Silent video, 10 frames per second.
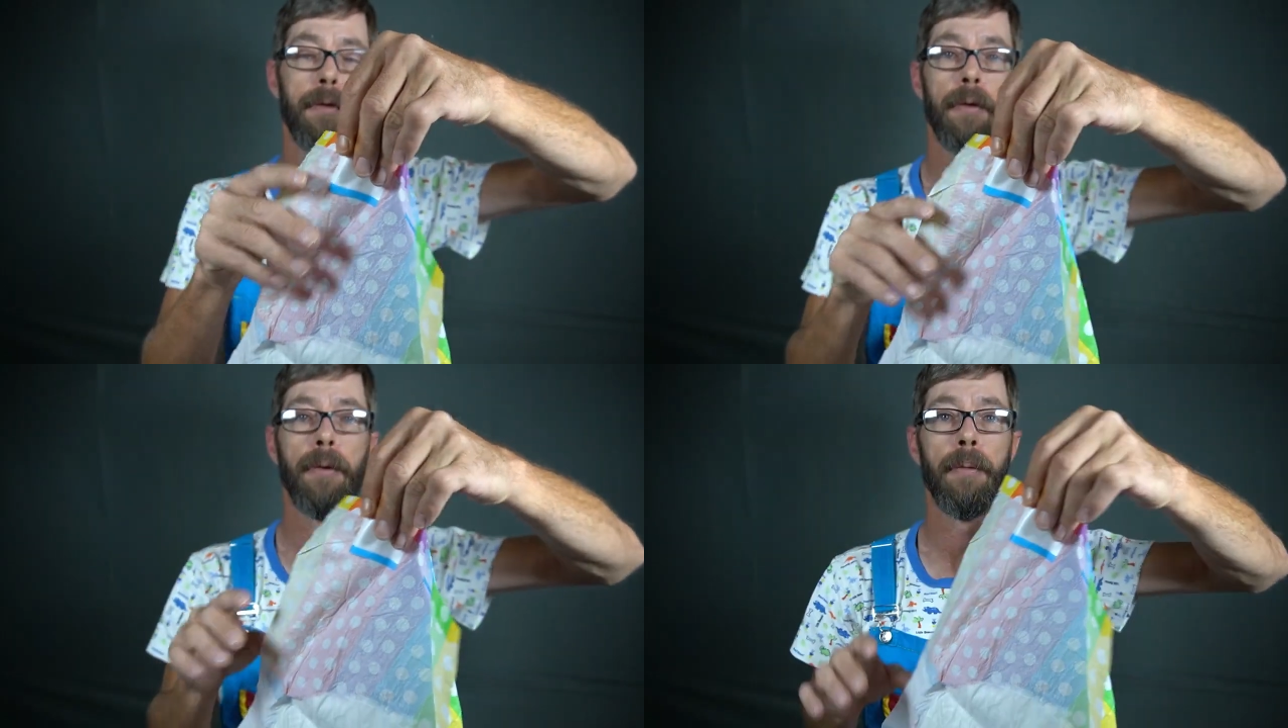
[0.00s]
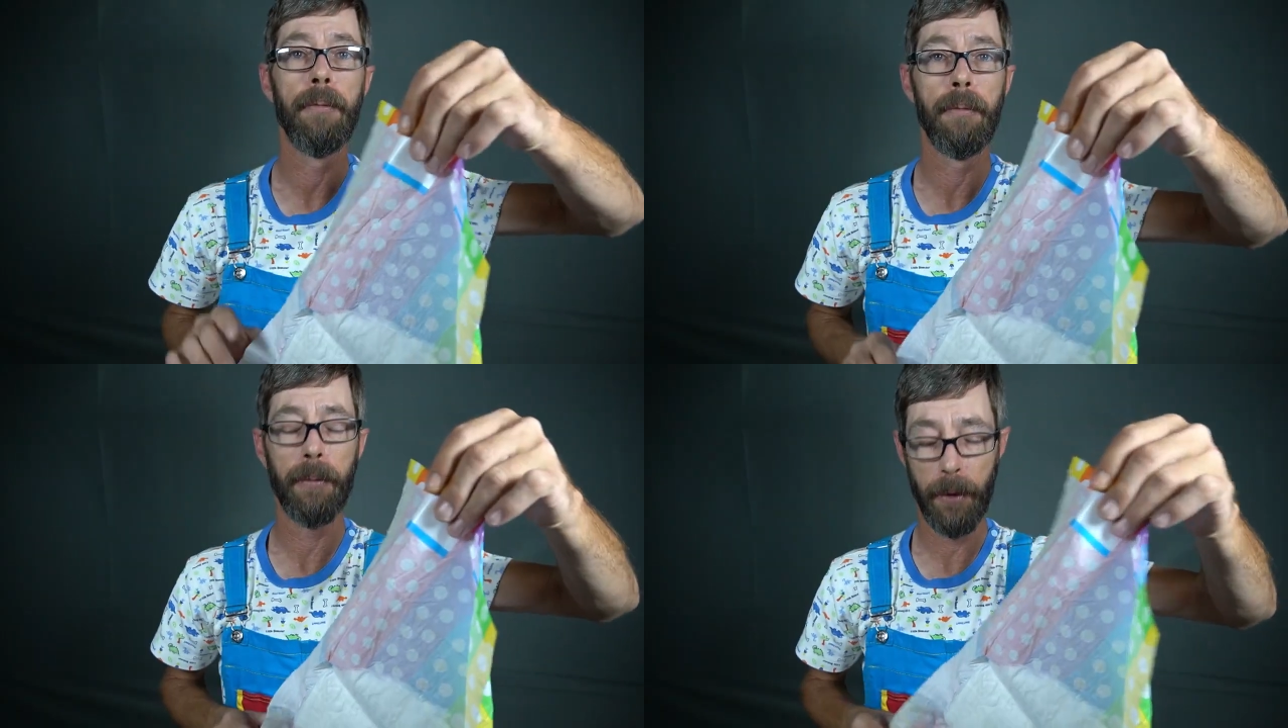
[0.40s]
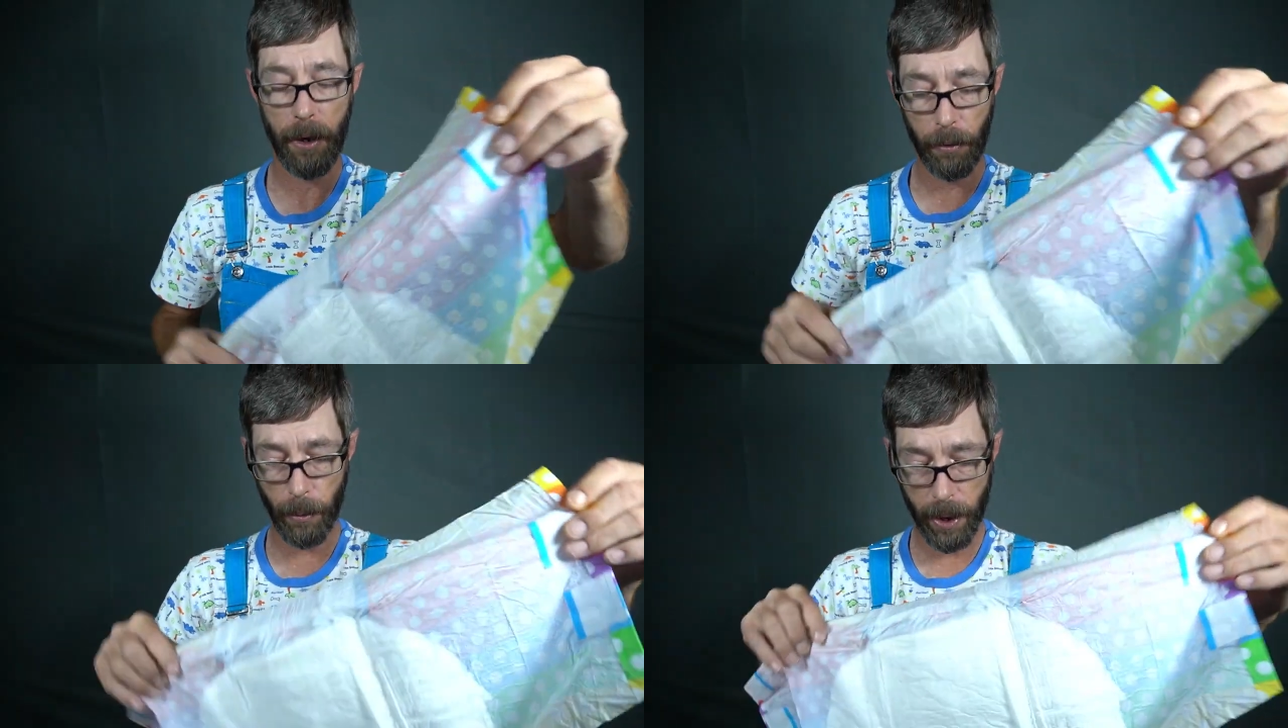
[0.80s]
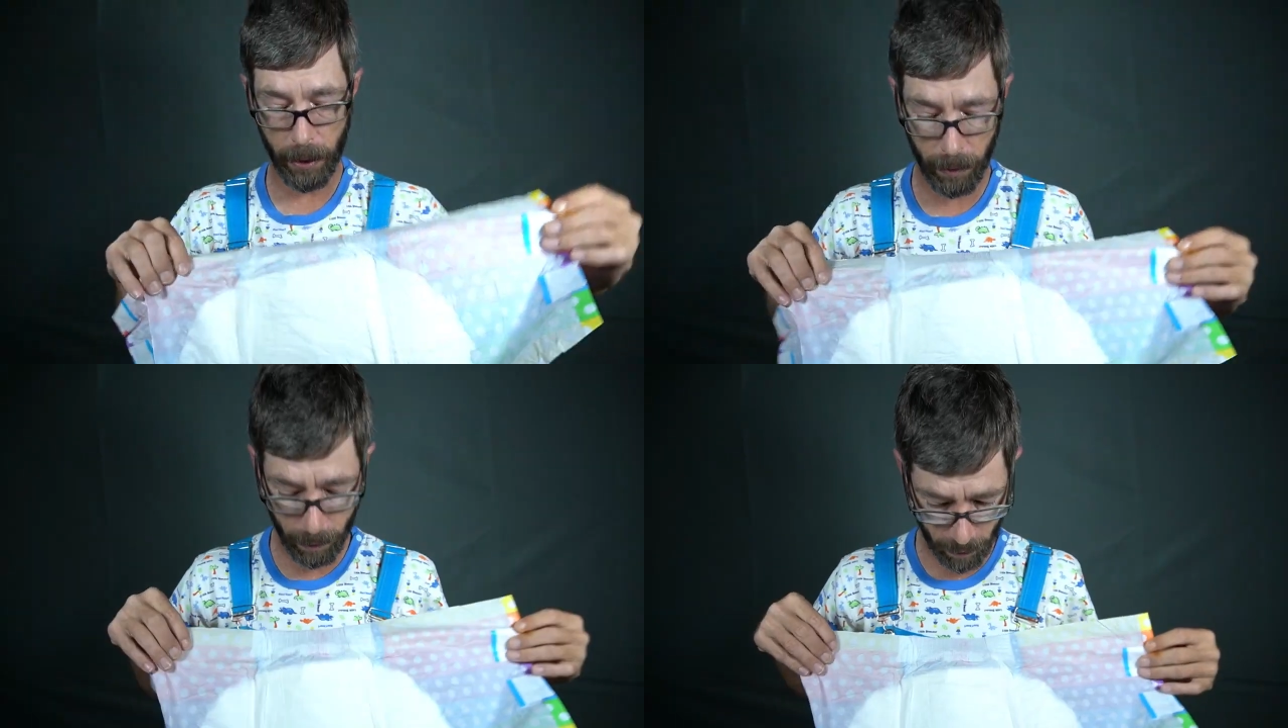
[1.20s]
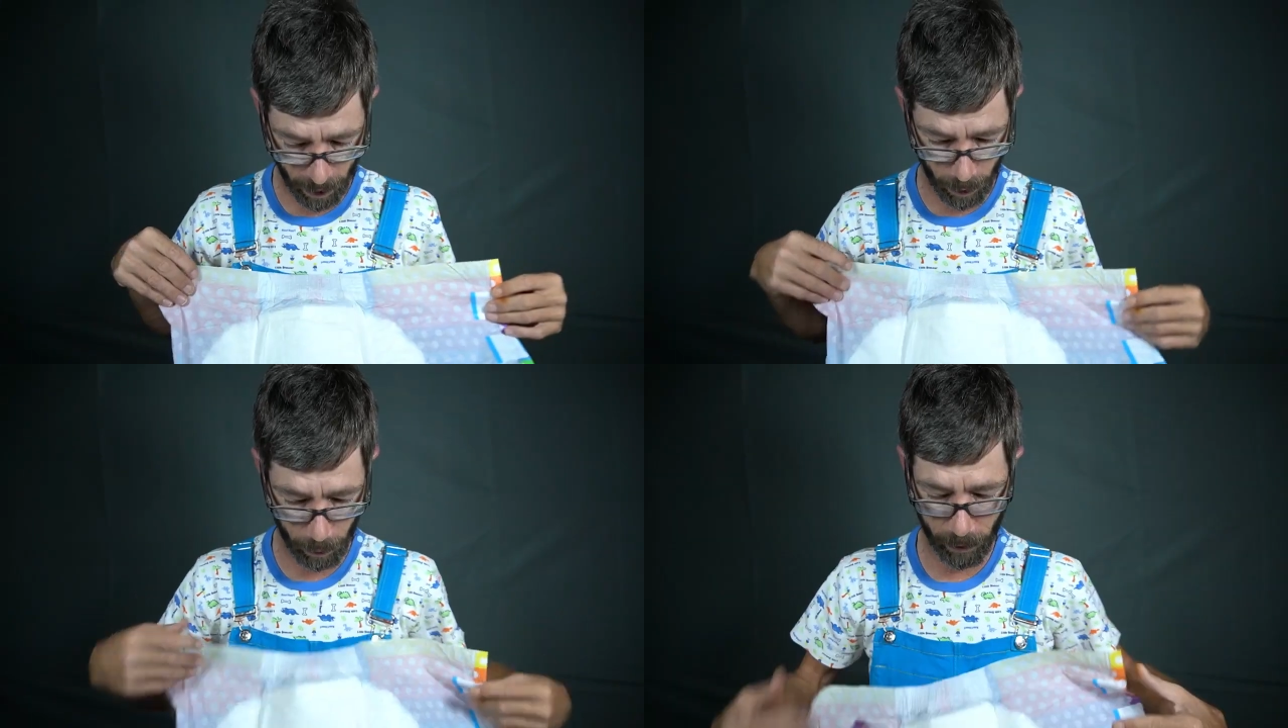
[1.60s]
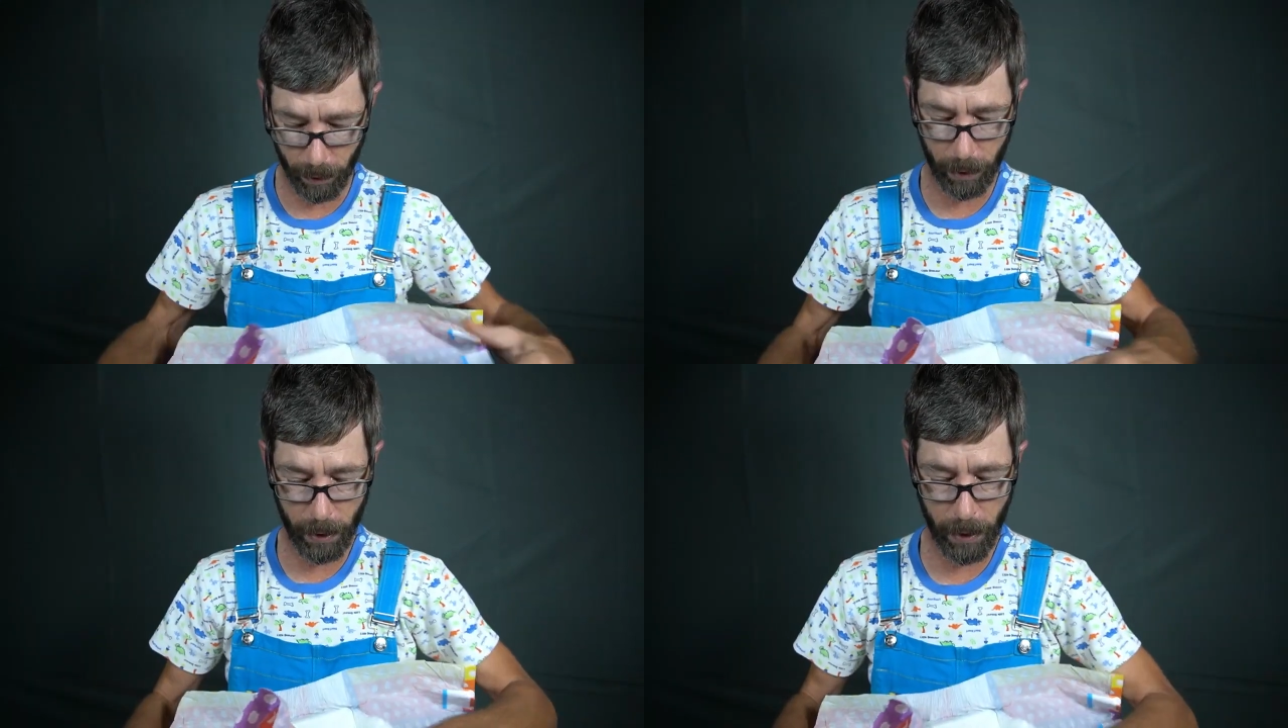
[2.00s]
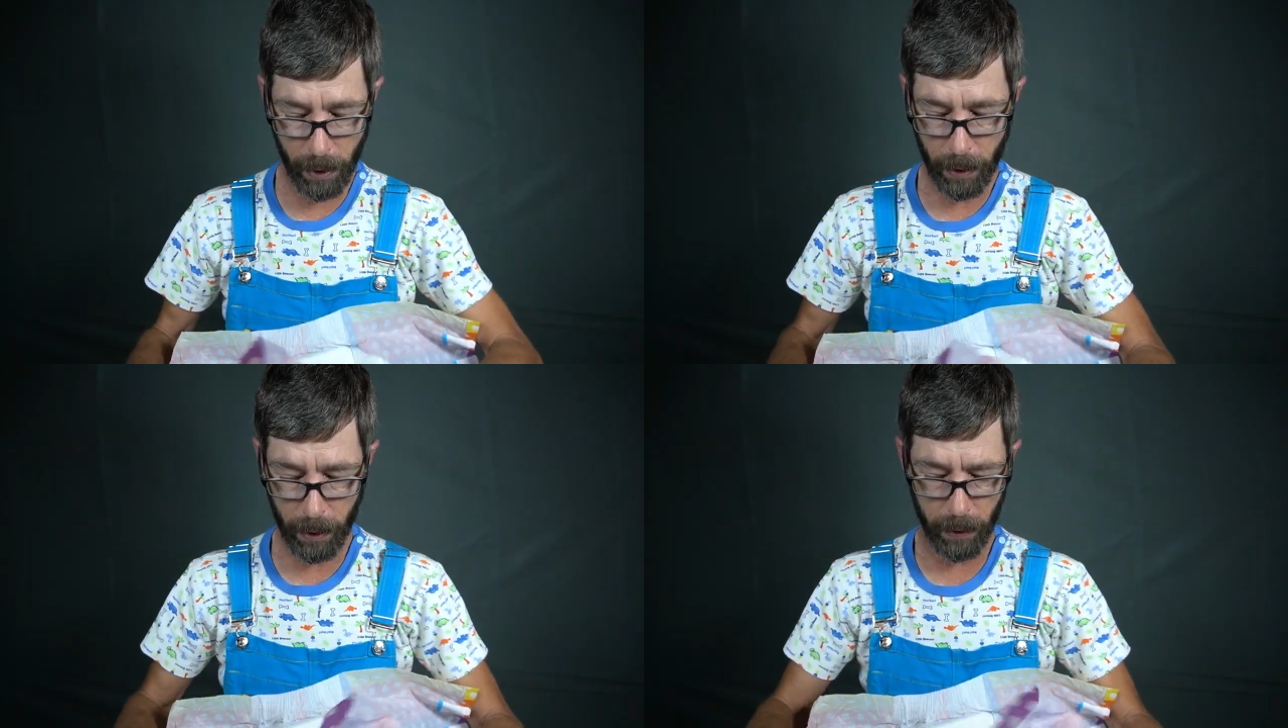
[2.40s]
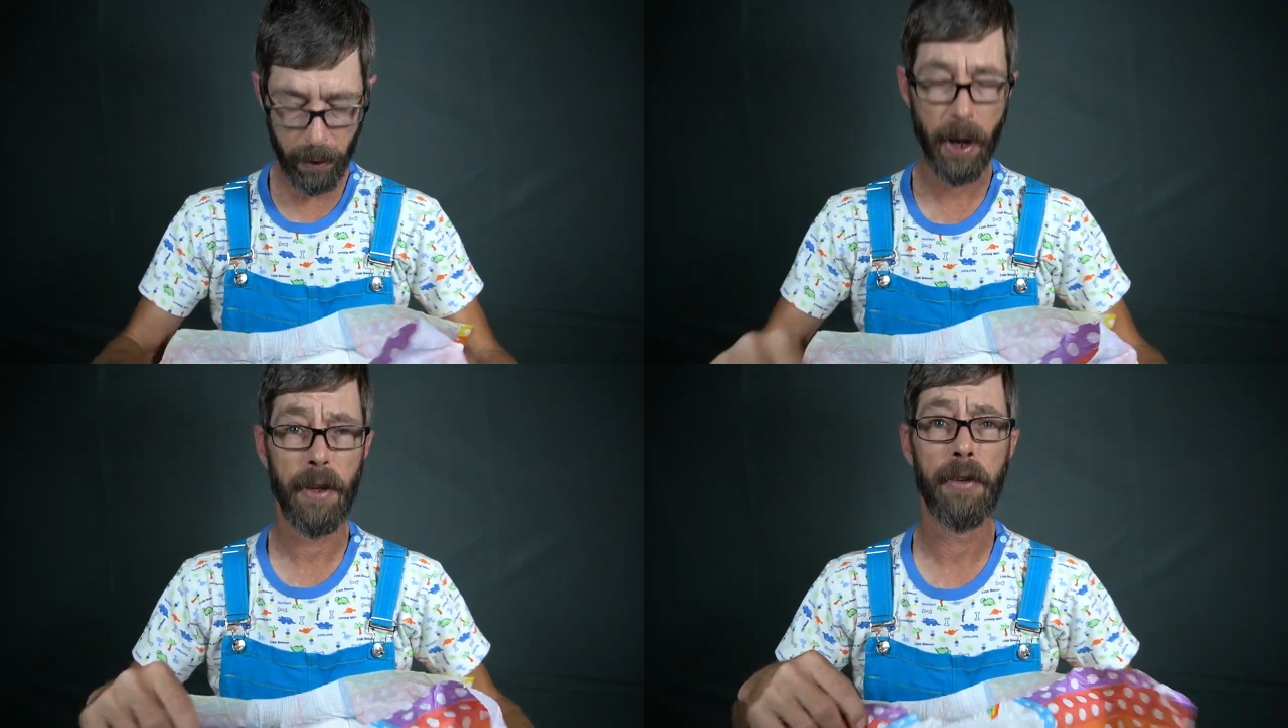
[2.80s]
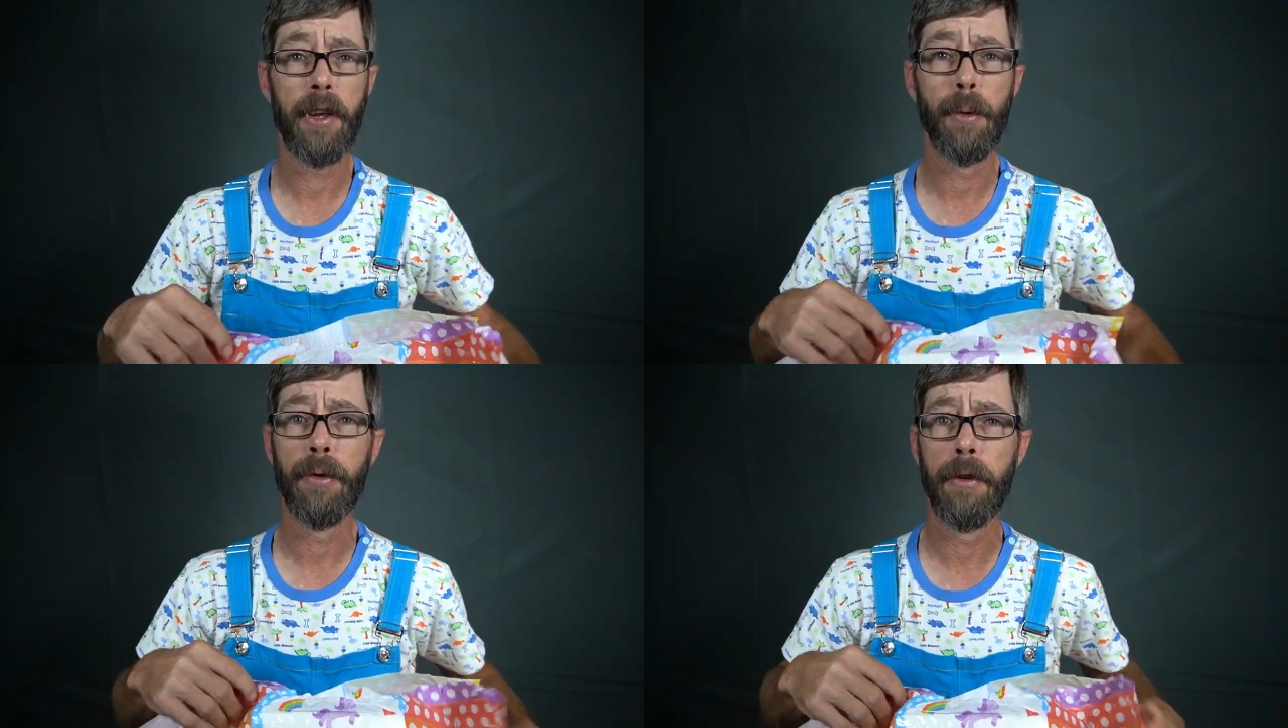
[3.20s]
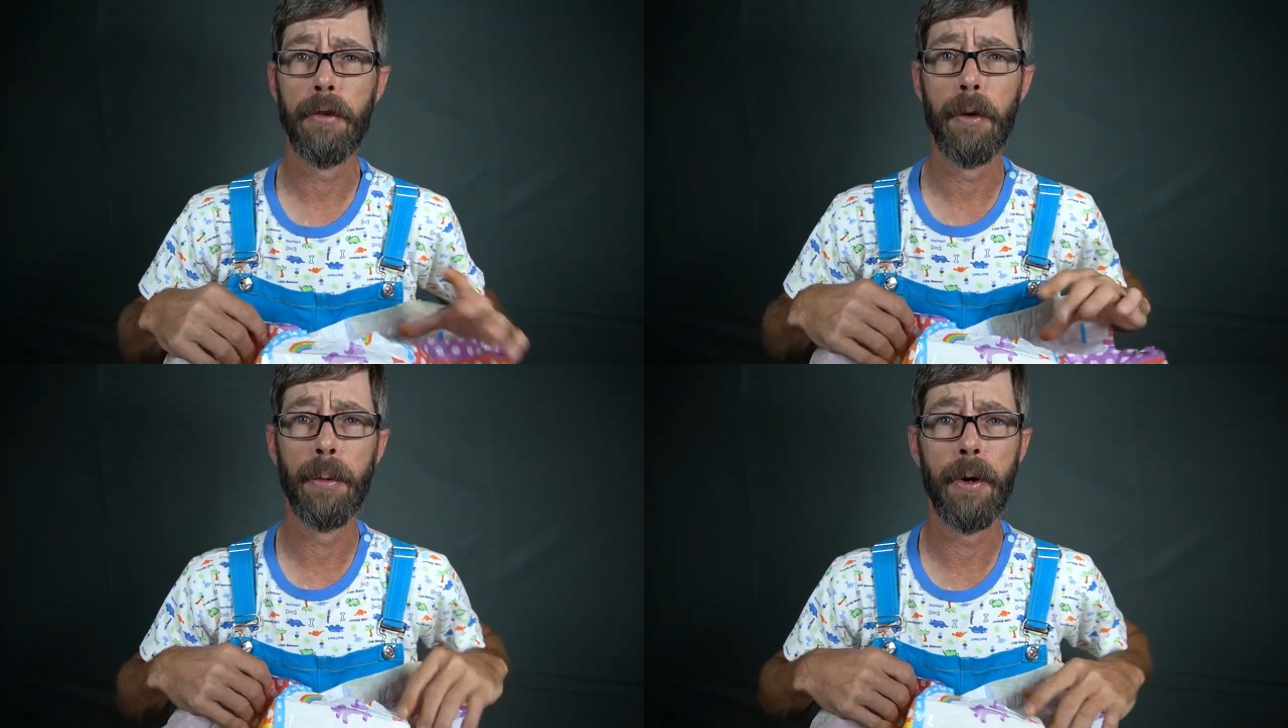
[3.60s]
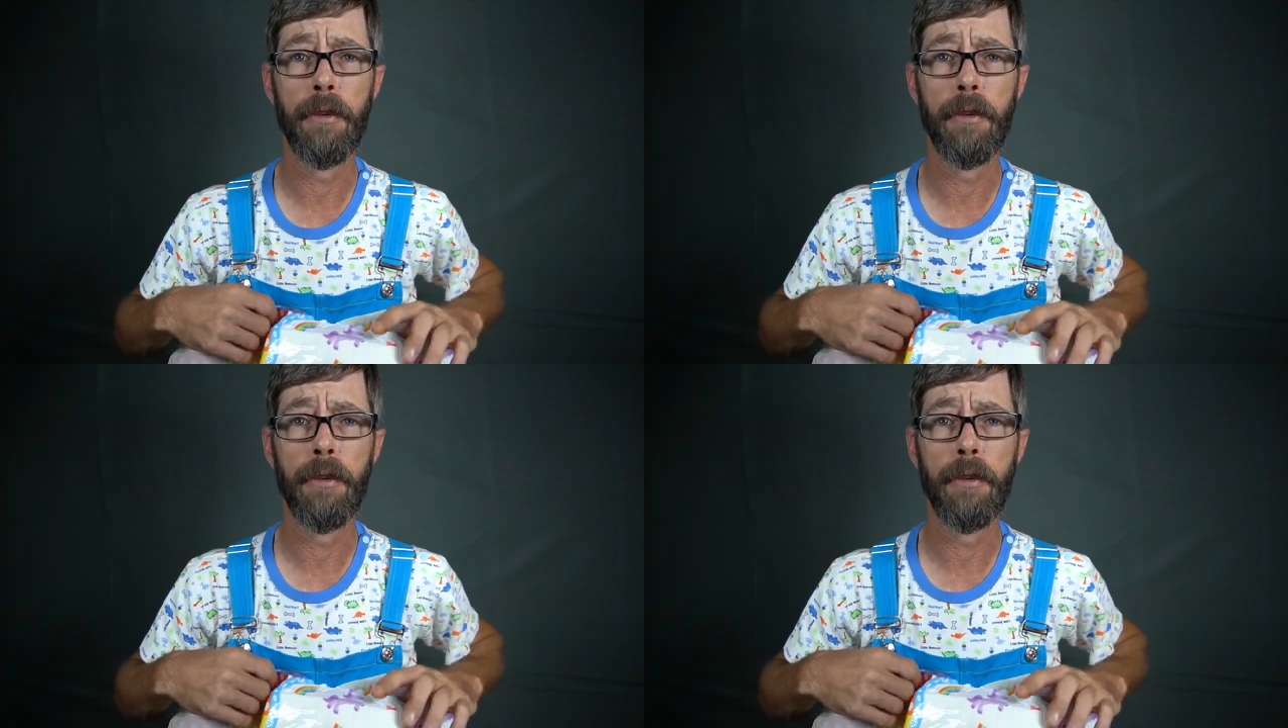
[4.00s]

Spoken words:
So nice wide tapes. Dotty's tapes are usually pretty